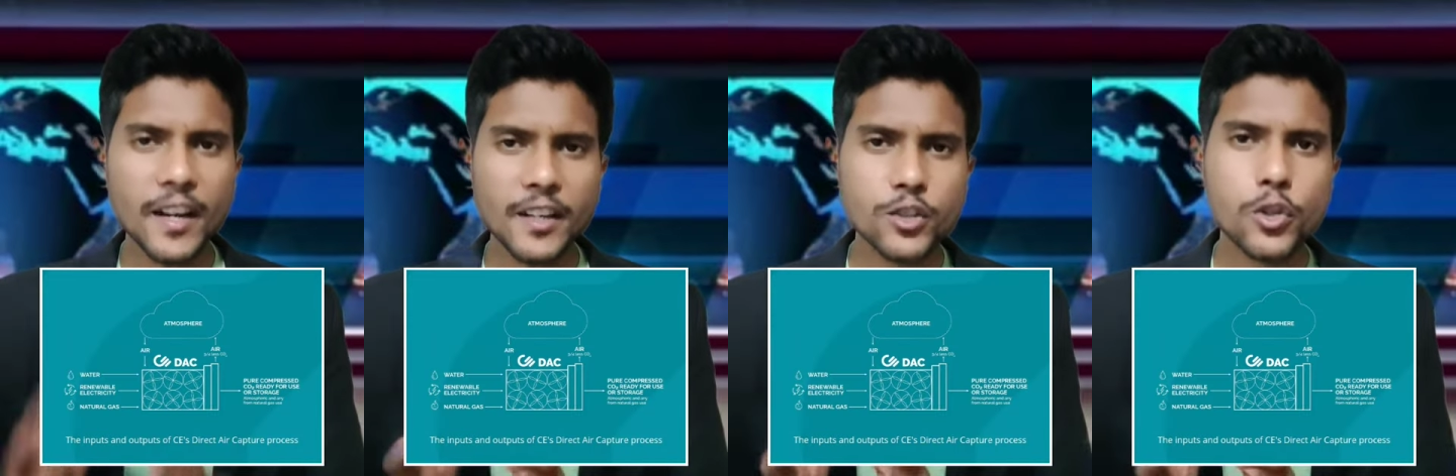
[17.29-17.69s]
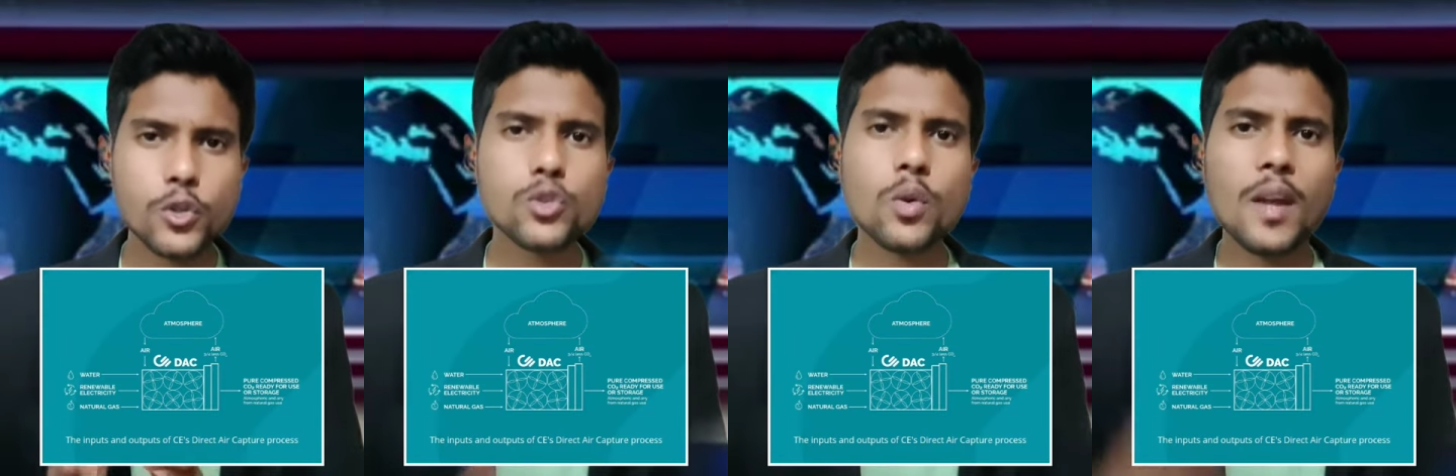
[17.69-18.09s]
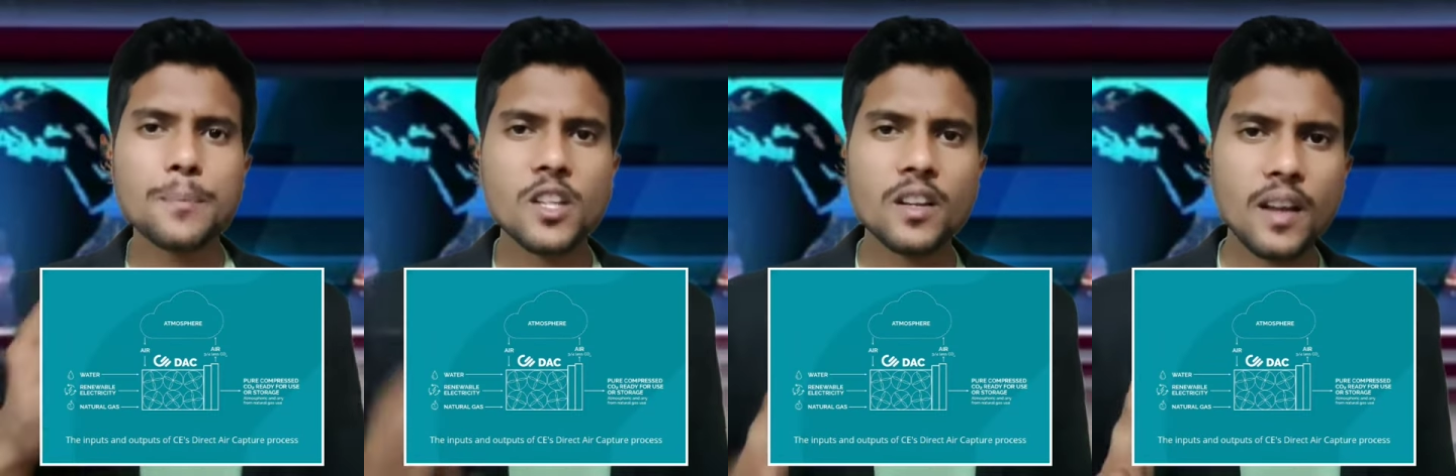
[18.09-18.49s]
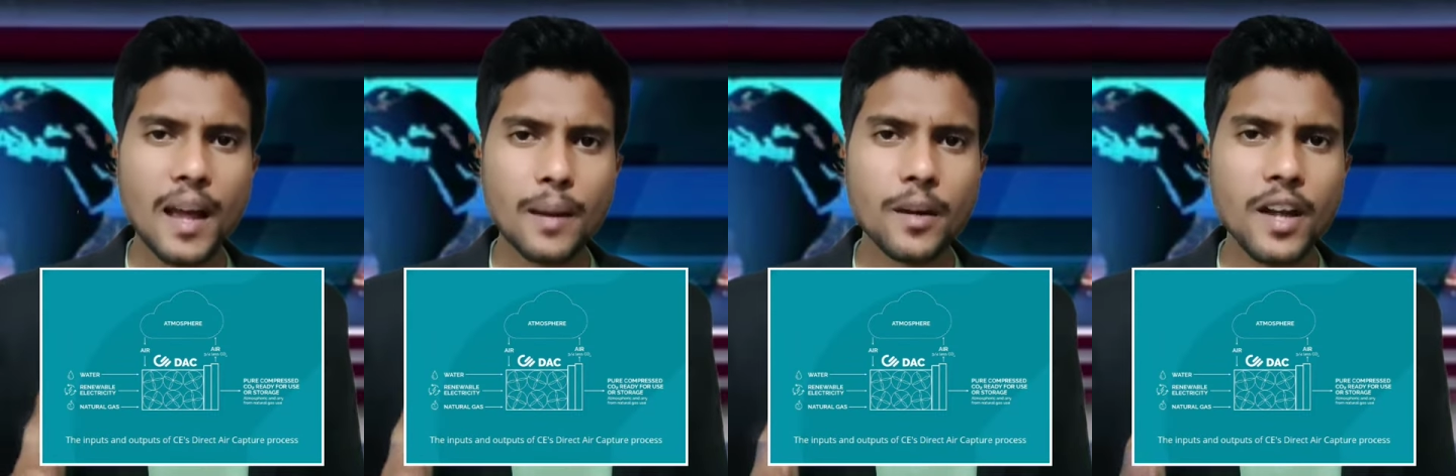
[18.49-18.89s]
that is used to capture the
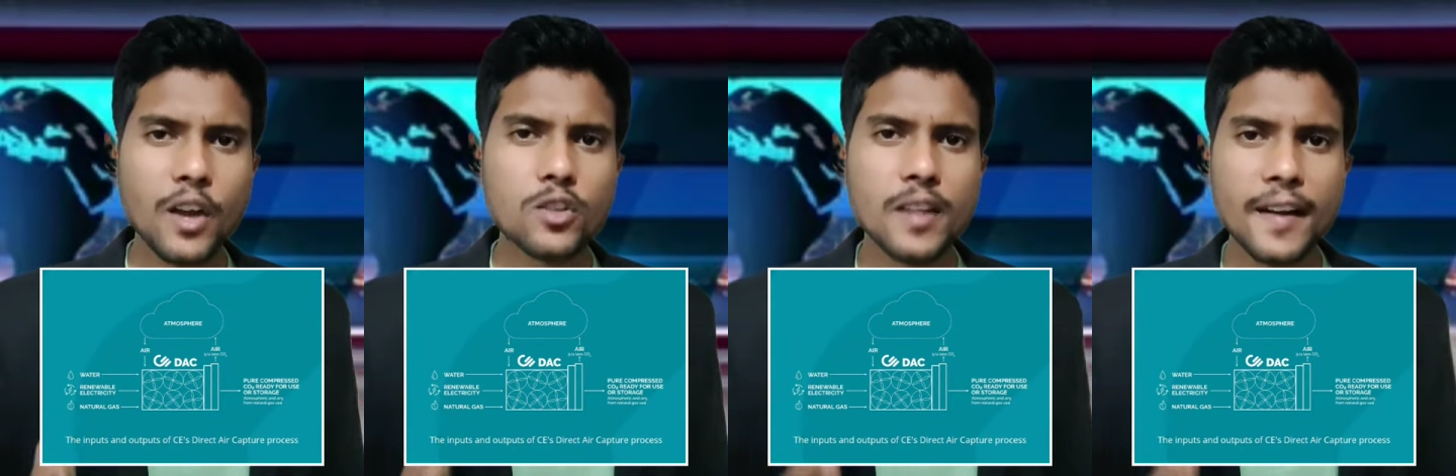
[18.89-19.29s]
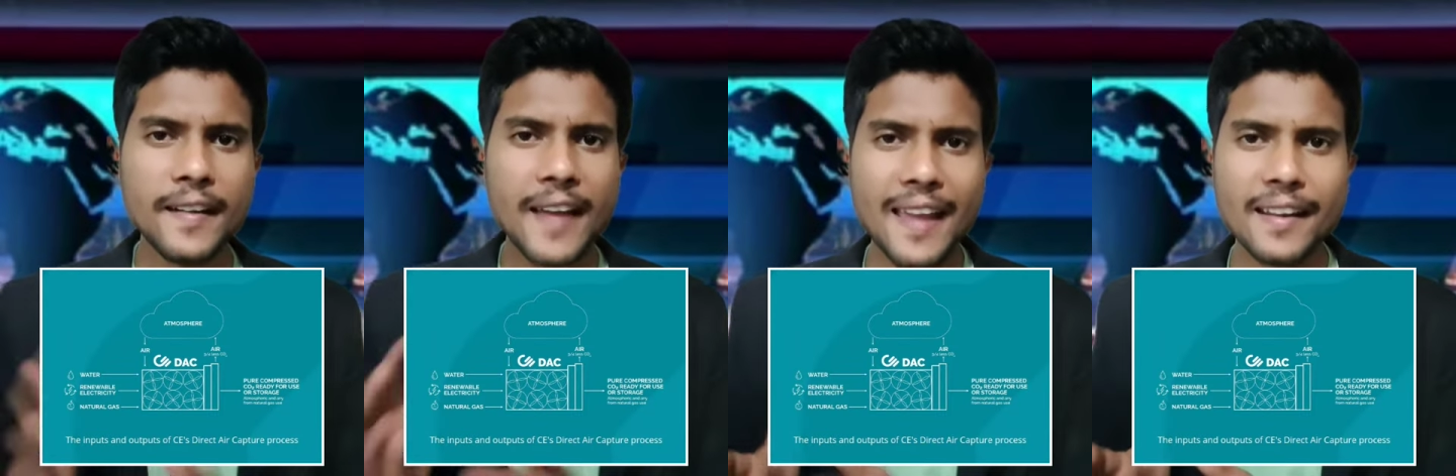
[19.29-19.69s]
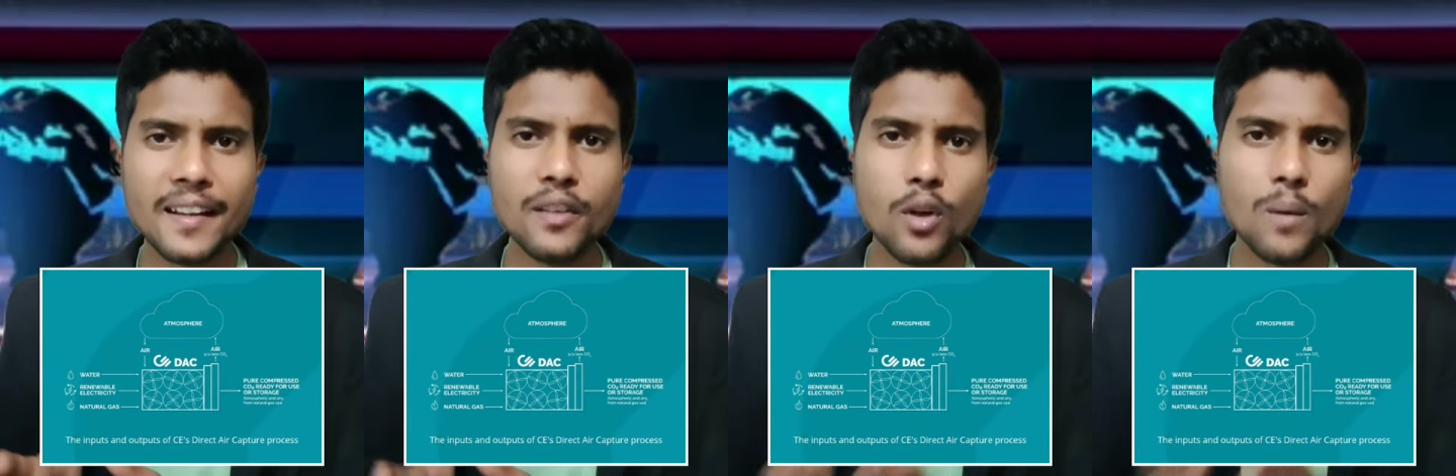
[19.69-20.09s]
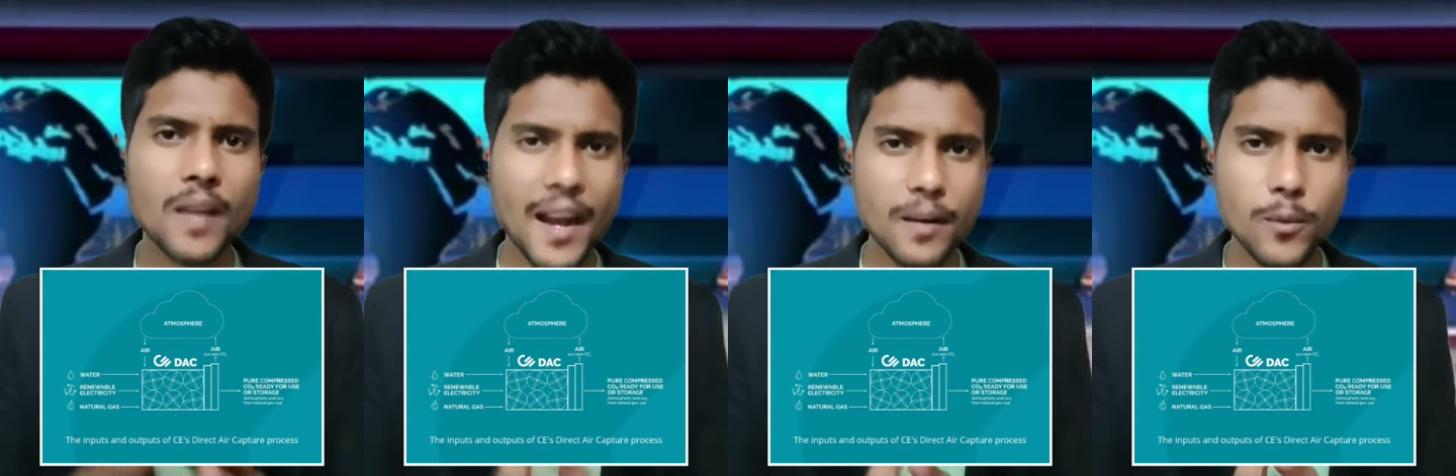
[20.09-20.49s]
carbon dioxide directly from
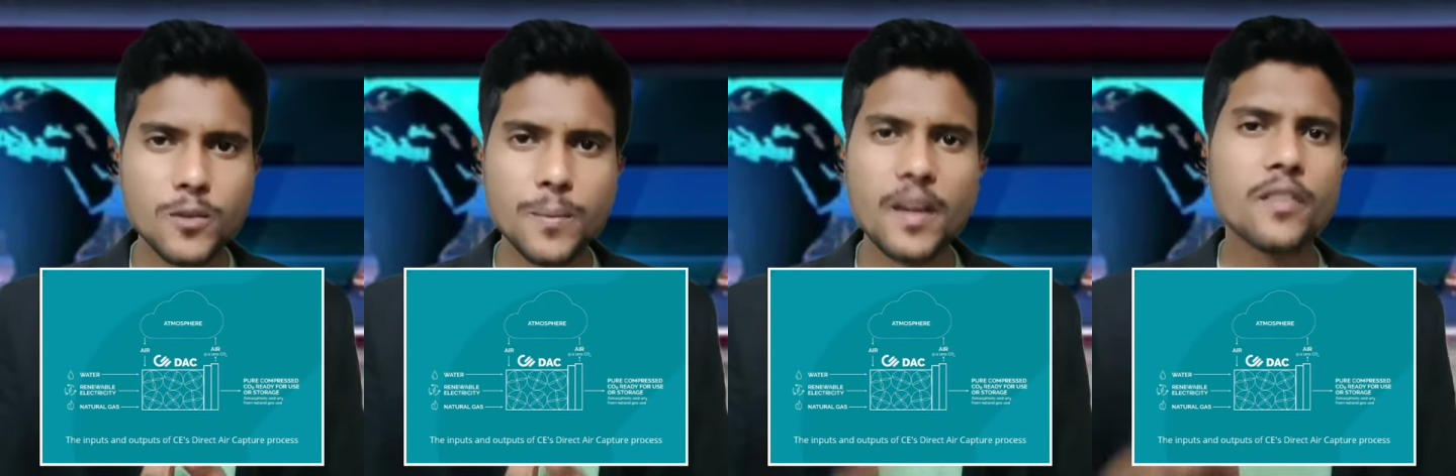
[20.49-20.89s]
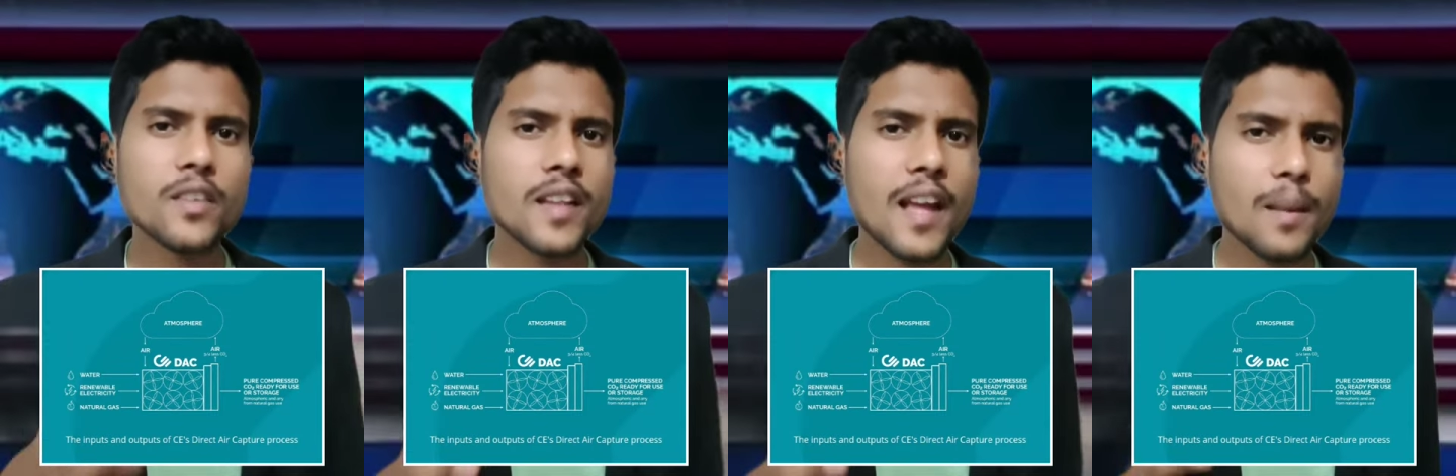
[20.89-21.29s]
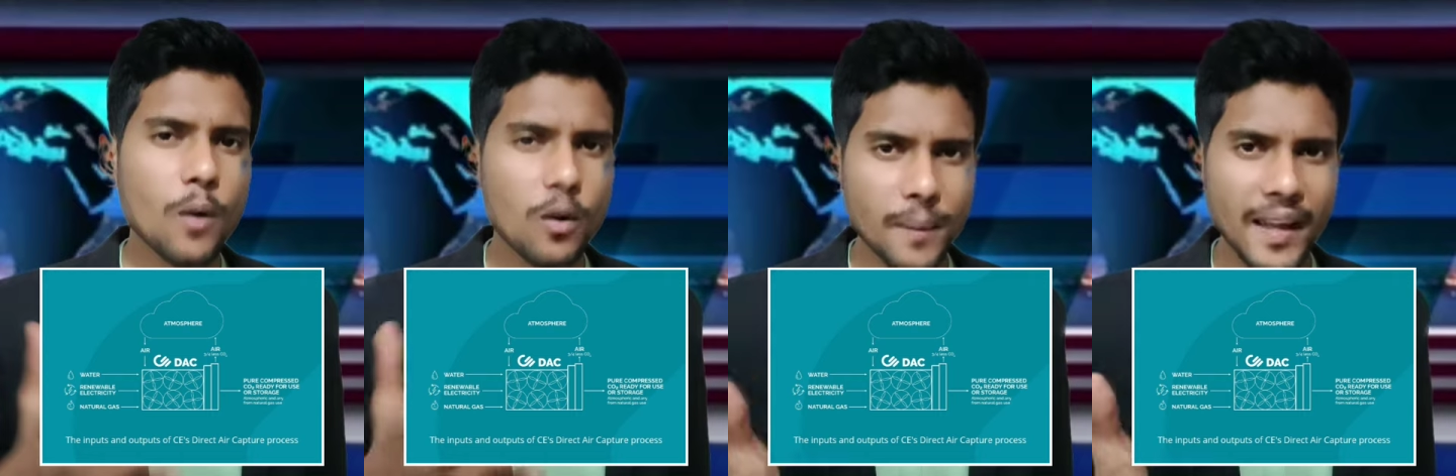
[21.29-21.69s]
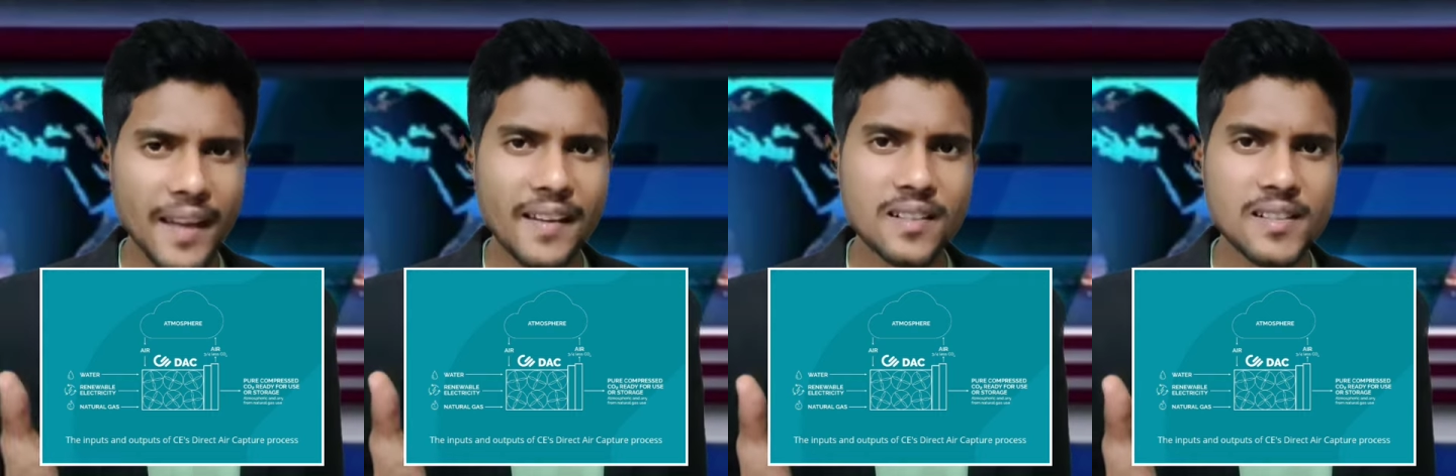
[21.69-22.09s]
the atmosphere with the help of
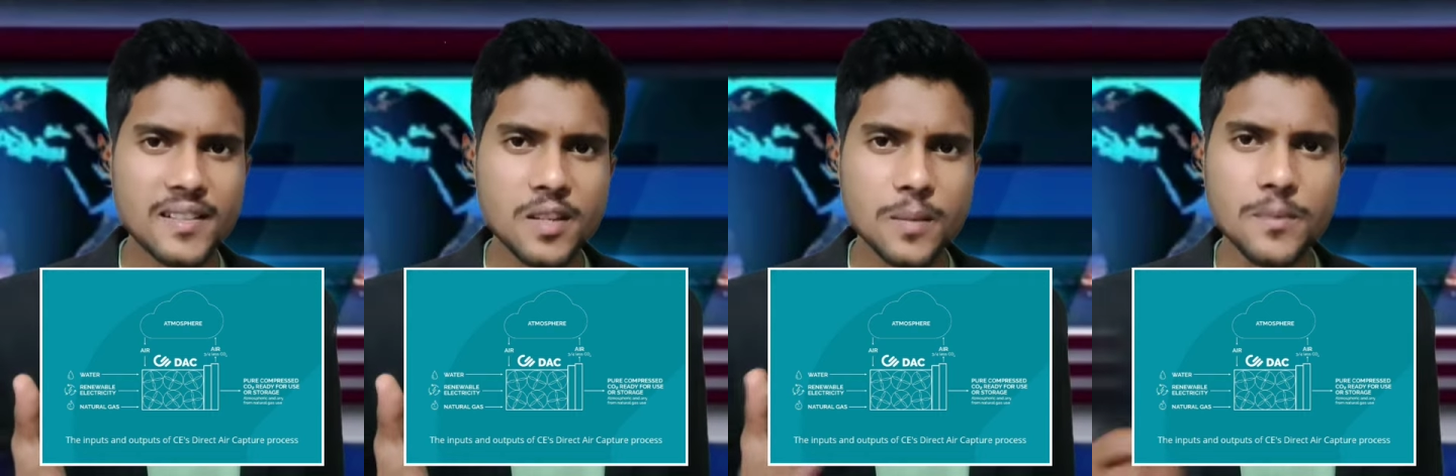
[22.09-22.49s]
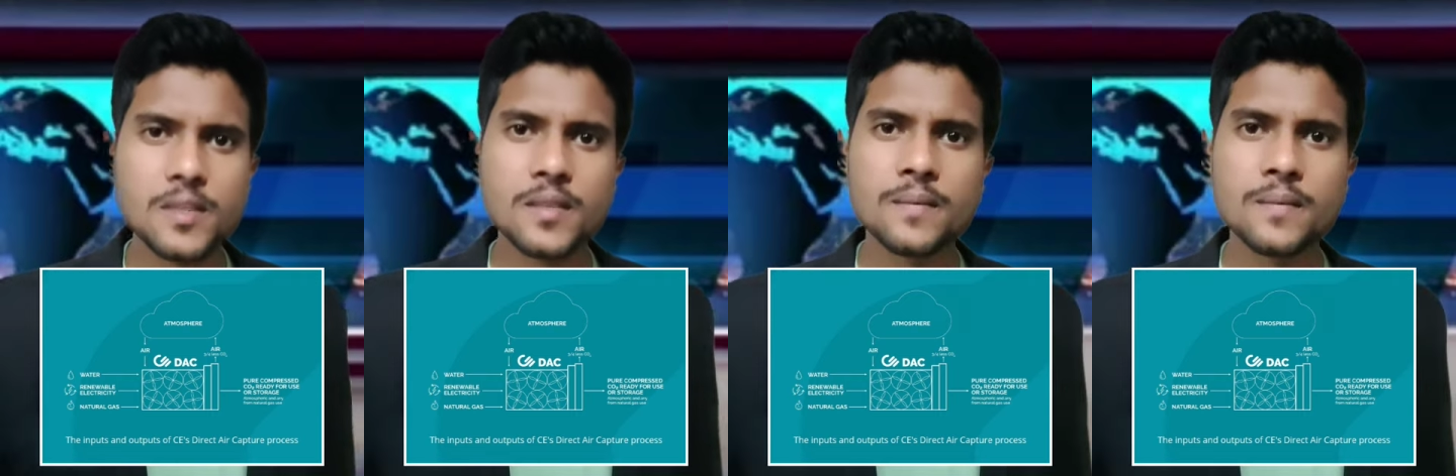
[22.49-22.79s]
mechanical systems.